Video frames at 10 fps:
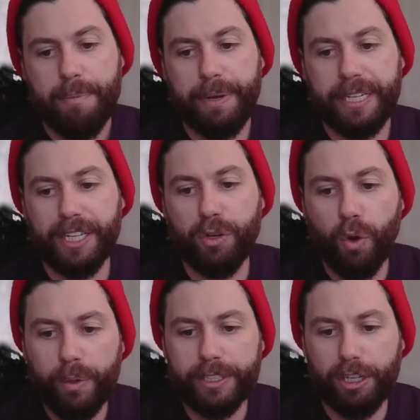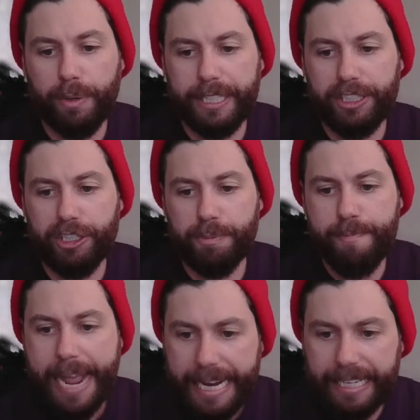but the goal is always to
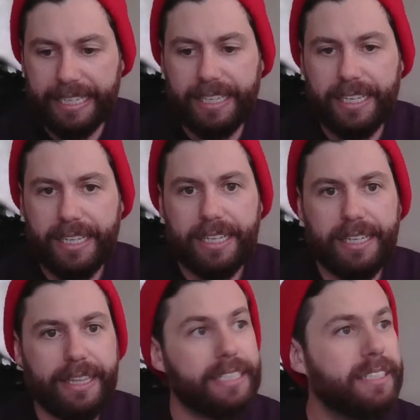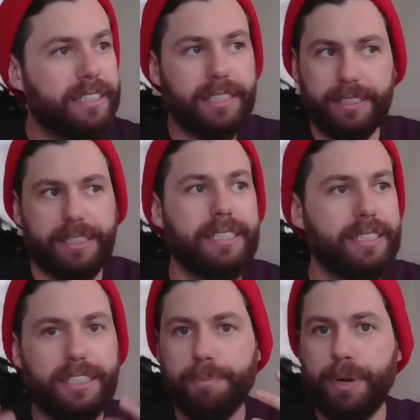make this is
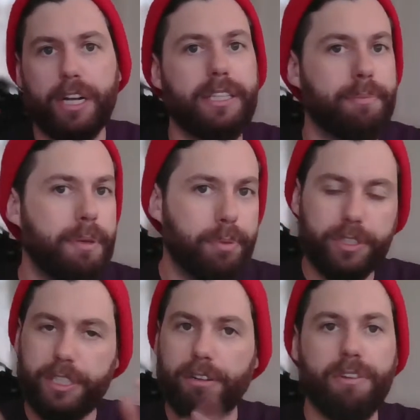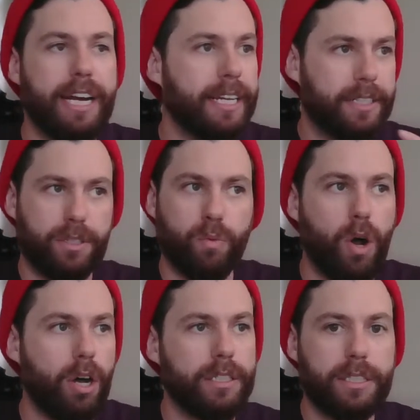the part that people start running into the
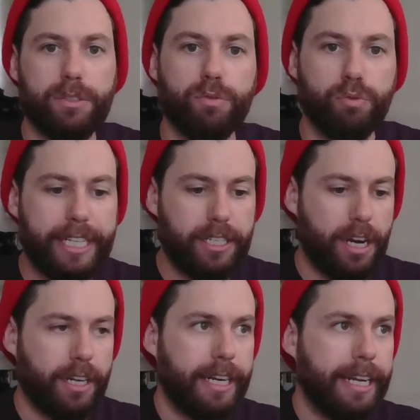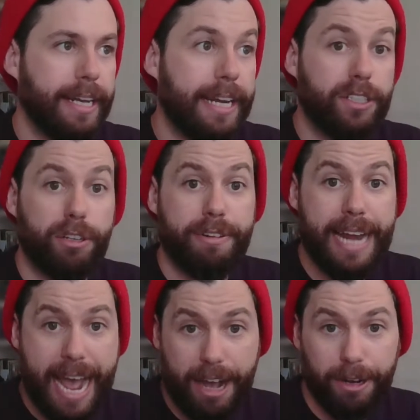wall is retargeting. And so
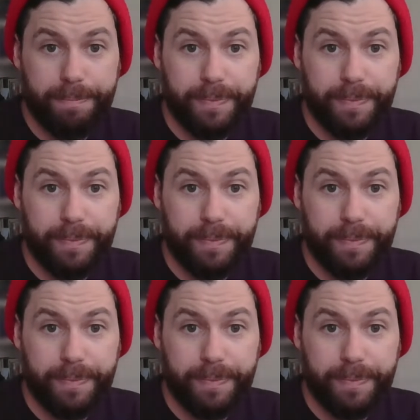now